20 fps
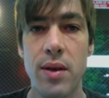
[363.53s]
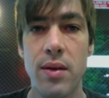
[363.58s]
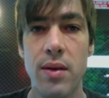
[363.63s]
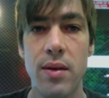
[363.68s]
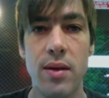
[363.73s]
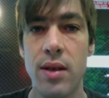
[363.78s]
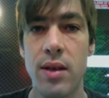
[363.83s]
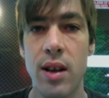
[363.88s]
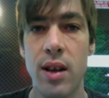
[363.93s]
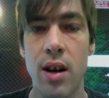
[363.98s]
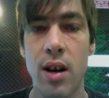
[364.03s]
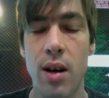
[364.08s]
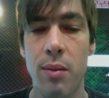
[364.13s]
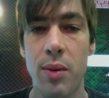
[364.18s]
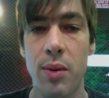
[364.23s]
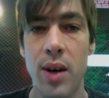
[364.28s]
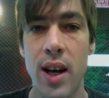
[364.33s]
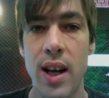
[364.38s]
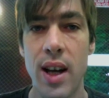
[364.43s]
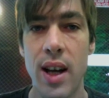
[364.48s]
to
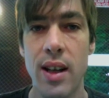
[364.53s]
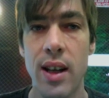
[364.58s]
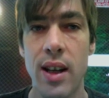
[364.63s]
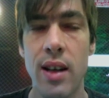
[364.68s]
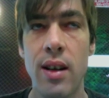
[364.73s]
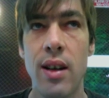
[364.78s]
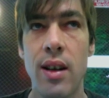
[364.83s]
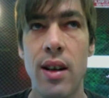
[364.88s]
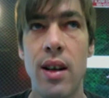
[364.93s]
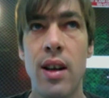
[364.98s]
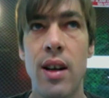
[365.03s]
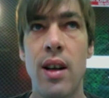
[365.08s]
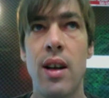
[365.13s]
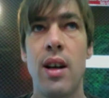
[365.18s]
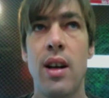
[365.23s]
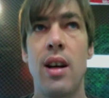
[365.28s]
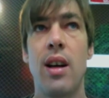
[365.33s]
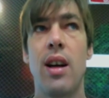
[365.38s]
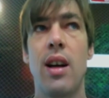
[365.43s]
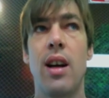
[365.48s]
comprehend it,
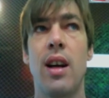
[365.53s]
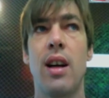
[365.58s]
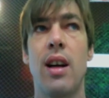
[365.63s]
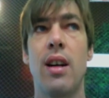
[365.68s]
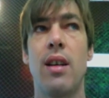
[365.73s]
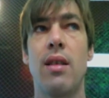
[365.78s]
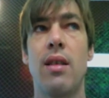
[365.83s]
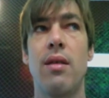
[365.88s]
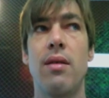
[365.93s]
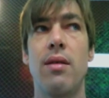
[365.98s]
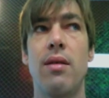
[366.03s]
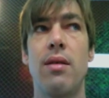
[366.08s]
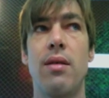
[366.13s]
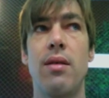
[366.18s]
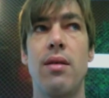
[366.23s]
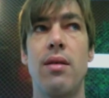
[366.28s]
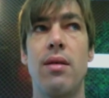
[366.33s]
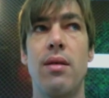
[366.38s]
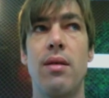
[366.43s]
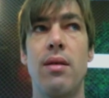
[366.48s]
uh,
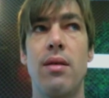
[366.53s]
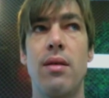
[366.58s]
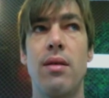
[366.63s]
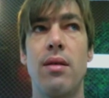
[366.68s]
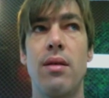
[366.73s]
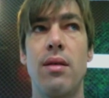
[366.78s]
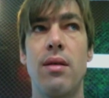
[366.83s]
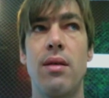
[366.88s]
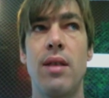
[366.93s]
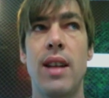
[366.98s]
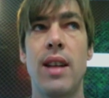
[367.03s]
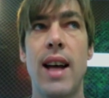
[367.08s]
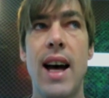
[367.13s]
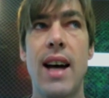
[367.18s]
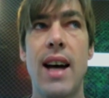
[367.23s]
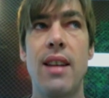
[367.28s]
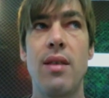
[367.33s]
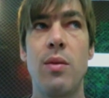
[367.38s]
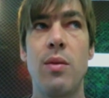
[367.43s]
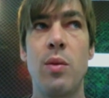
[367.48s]

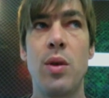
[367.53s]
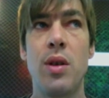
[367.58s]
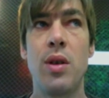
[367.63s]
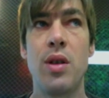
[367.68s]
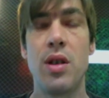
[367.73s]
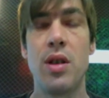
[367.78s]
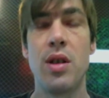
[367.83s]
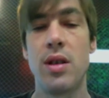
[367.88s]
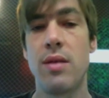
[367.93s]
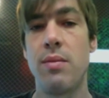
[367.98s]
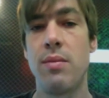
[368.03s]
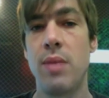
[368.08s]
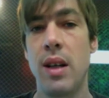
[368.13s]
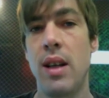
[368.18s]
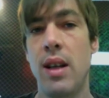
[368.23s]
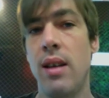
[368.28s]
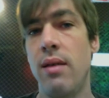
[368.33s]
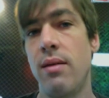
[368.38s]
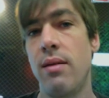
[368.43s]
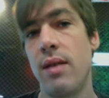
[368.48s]
that would just
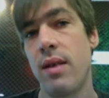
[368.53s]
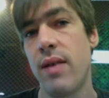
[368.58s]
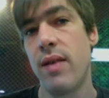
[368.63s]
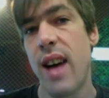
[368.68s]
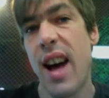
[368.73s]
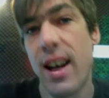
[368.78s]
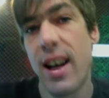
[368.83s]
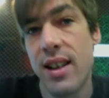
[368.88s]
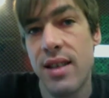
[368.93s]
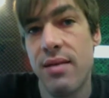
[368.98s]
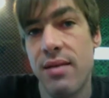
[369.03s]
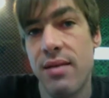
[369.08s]
be the facts.